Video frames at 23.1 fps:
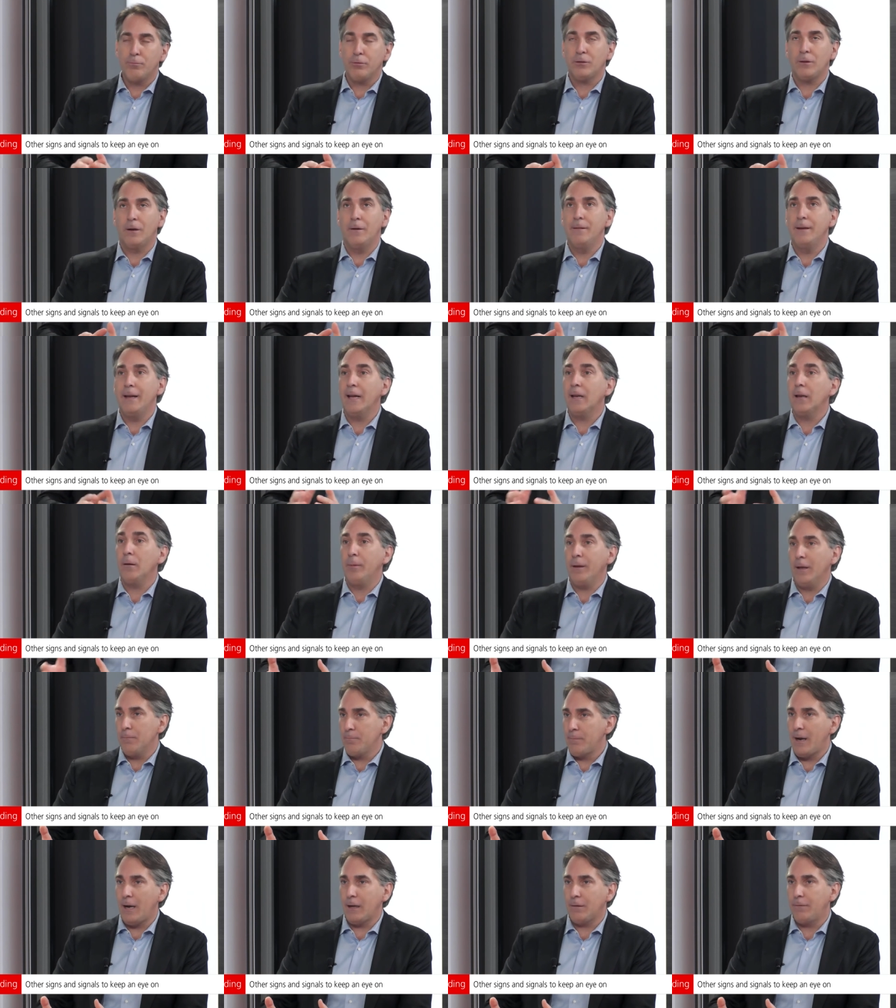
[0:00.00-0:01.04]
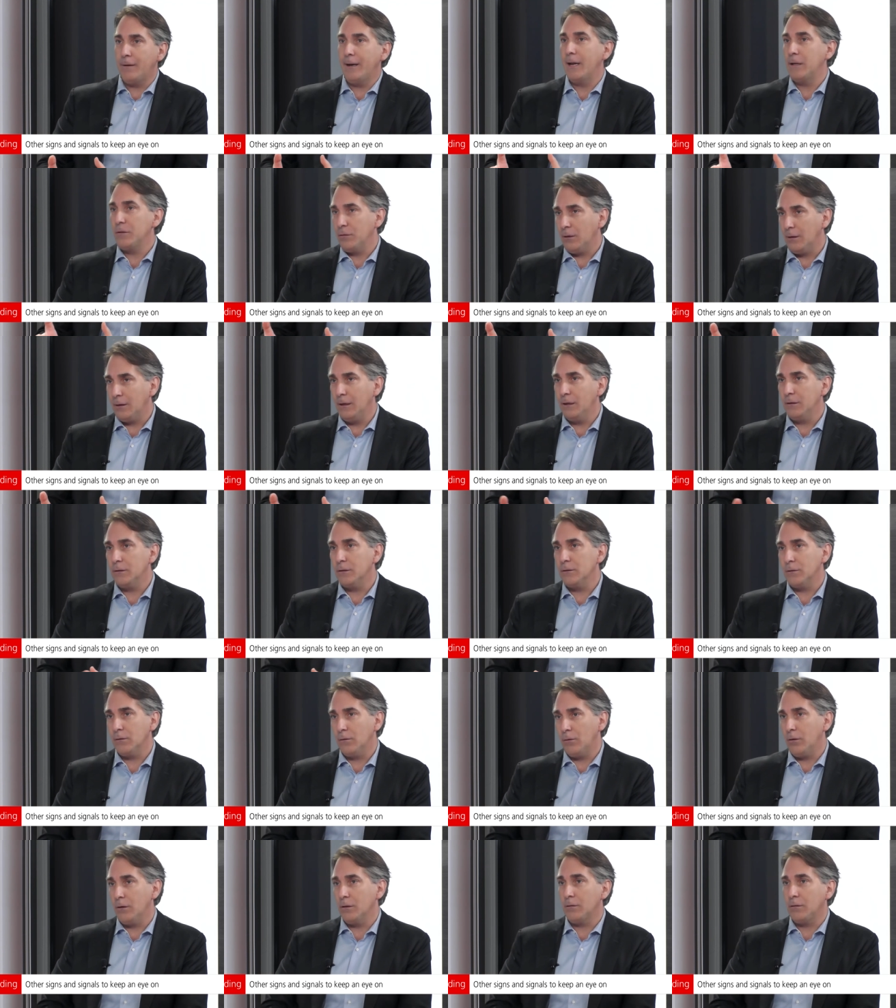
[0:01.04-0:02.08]
sort of negatively impact financial conditions
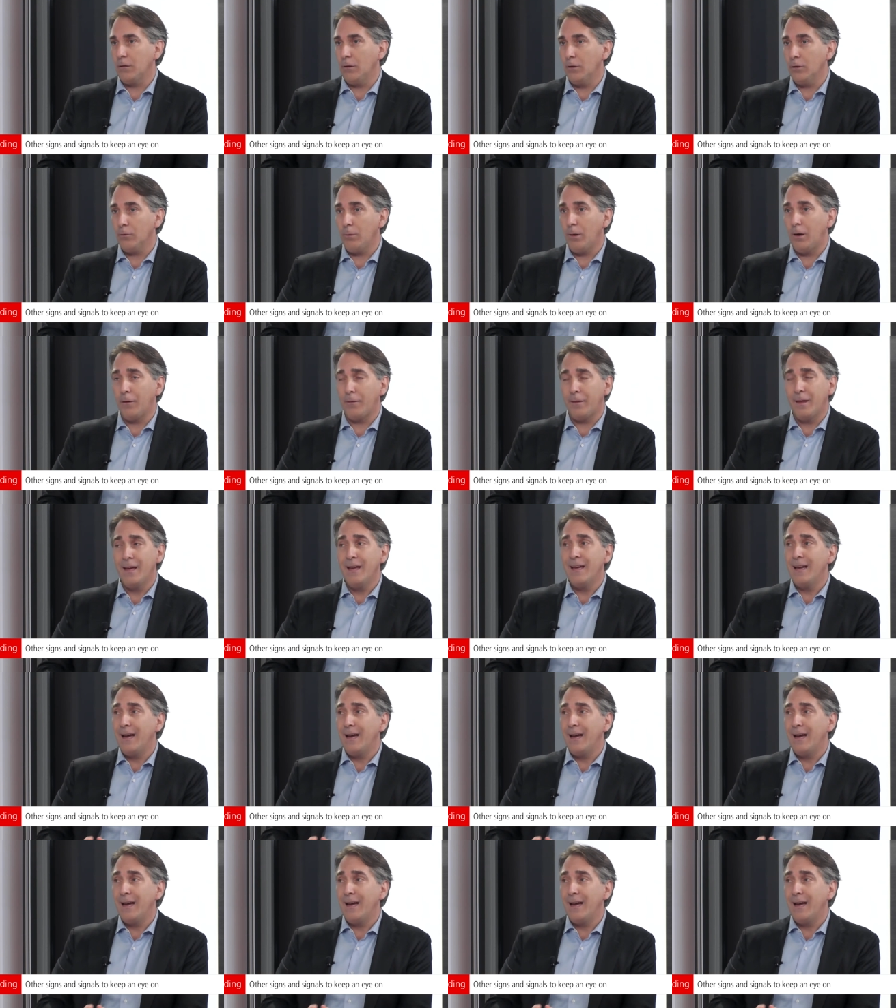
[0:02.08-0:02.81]
in order to slow growth?